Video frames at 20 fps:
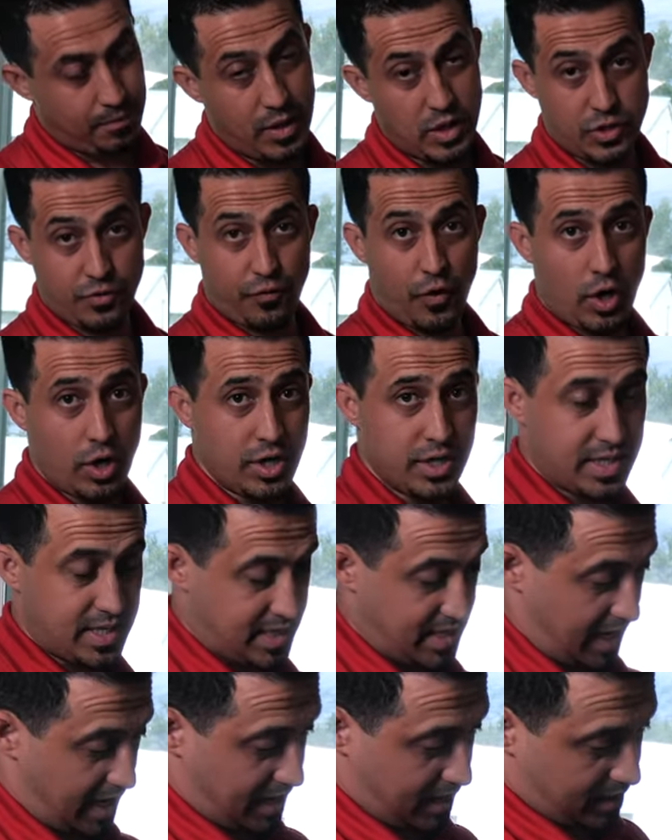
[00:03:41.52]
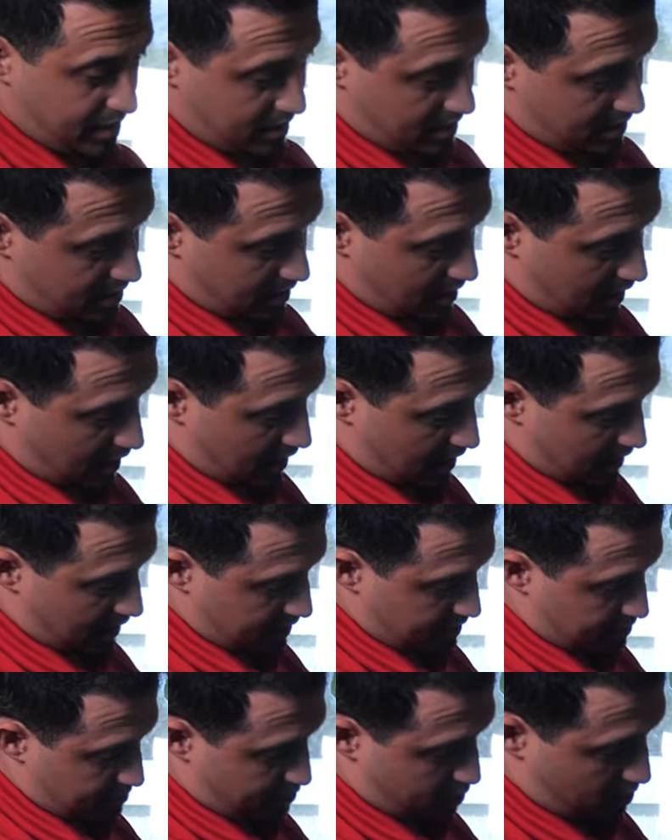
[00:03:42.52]
As far as setting, I
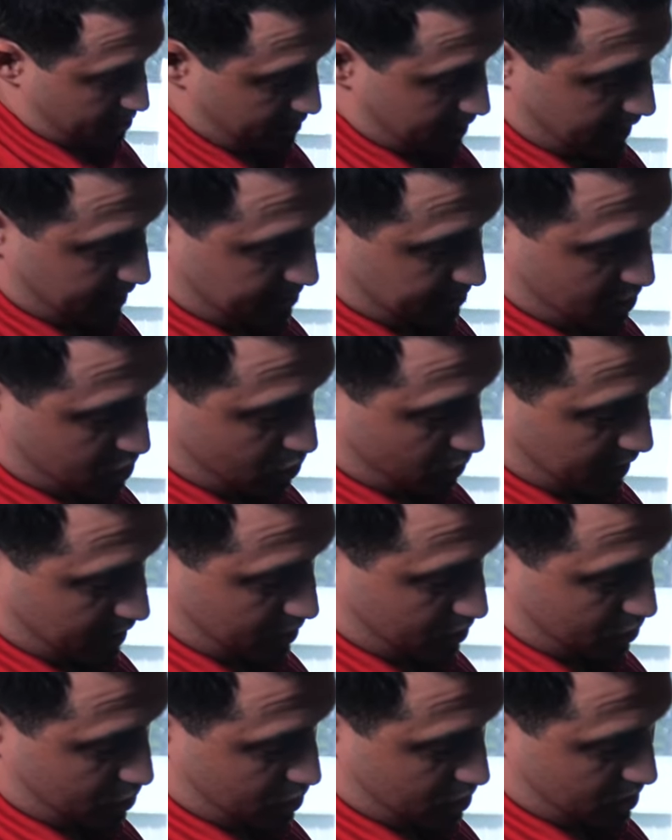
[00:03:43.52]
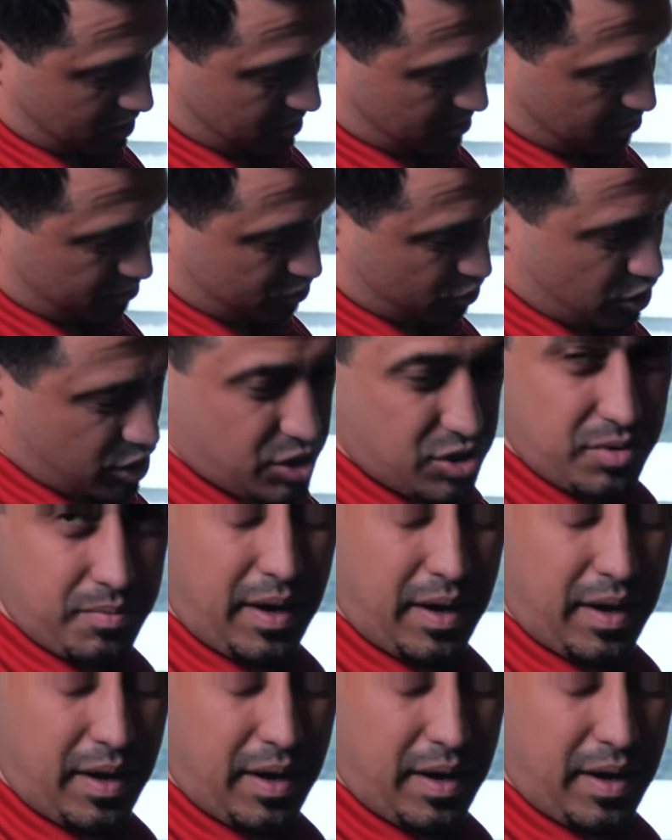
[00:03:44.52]
like to put mine between just